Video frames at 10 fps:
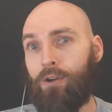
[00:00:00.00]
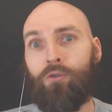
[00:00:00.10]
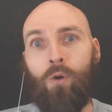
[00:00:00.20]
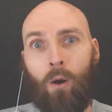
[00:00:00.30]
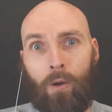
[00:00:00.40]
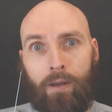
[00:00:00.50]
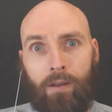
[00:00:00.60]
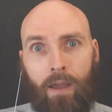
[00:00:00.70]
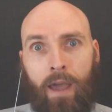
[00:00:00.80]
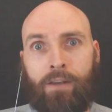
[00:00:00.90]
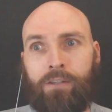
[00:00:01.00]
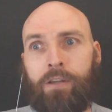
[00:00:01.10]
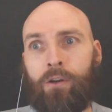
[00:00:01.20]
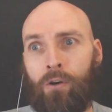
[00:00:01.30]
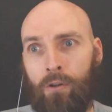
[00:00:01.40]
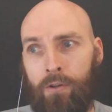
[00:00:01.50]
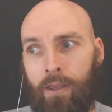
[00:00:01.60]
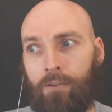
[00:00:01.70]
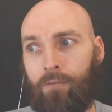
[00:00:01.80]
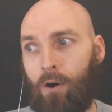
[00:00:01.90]
growing and yield,
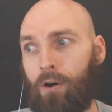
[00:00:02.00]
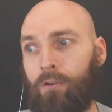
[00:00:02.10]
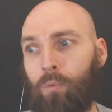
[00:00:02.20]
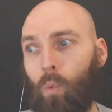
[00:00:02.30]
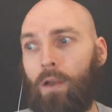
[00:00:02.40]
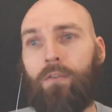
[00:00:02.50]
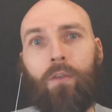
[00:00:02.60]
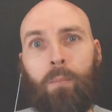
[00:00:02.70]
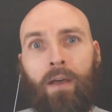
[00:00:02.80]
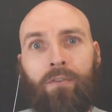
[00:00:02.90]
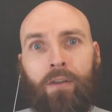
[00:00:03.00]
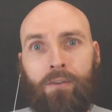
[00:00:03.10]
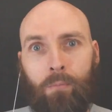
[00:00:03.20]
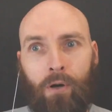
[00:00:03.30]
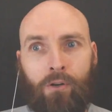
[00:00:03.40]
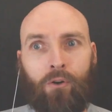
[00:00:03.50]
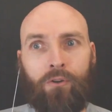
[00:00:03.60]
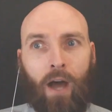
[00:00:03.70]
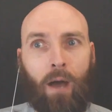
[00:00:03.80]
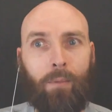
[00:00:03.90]
as far as what's the best thing to put your
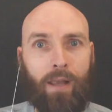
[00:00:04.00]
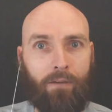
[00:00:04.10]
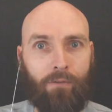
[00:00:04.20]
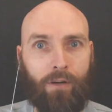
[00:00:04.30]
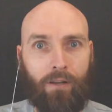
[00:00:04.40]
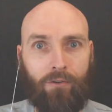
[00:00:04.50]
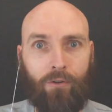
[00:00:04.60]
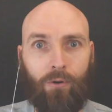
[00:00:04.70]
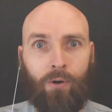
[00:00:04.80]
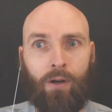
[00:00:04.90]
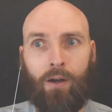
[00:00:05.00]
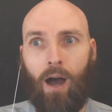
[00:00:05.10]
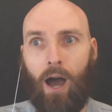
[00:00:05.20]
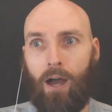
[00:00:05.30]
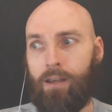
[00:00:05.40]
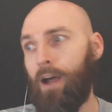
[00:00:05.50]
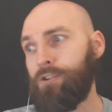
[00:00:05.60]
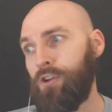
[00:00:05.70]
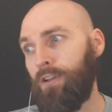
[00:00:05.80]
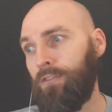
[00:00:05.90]
time and effort into, not
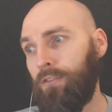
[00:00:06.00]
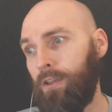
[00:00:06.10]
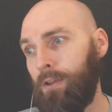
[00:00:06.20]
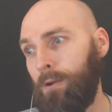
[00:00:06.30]
just